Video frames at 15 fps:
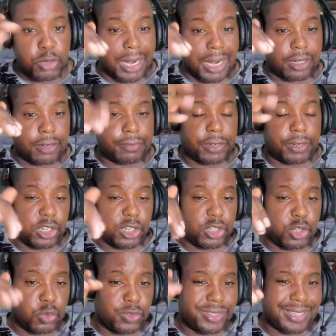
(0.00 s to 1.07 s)
new
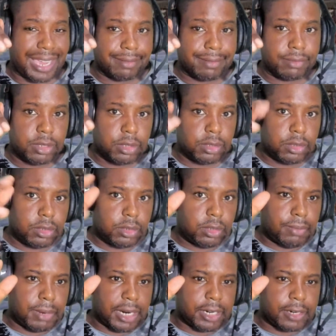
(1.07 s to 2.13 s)
set
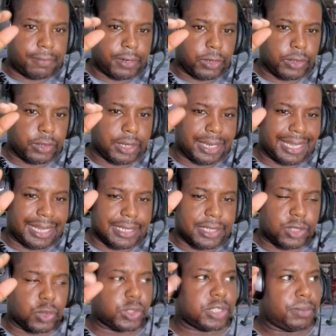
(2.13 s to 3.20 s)
microphone, and get that sorted and
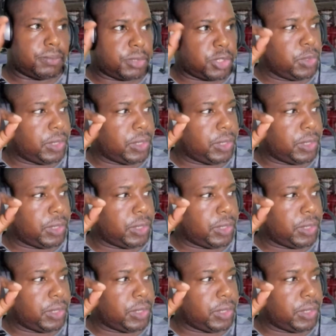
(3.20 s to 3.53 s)
do that.